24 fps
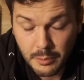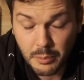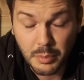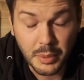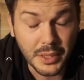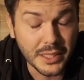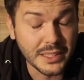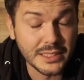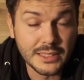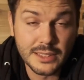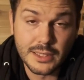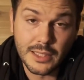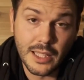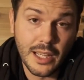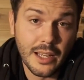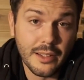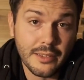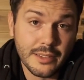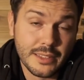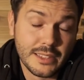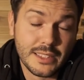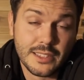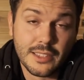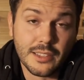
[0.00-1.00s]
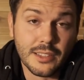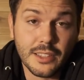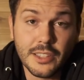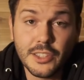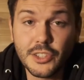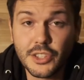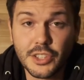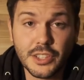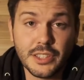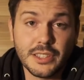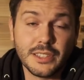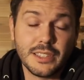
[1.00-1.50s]
But it's
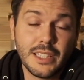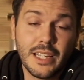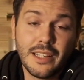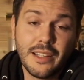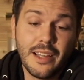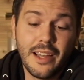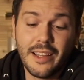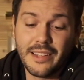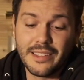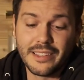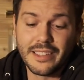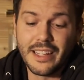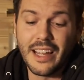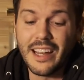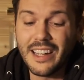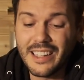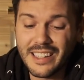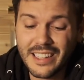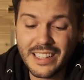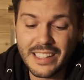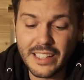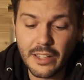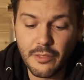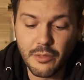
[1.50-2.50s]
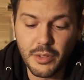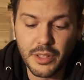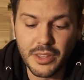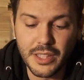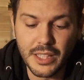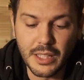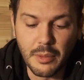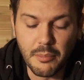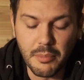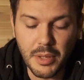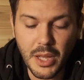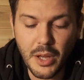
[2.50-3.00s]
delicious. I kind of like
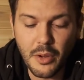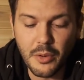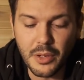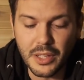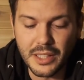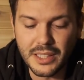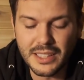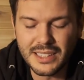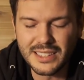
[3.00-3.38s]
everything about it.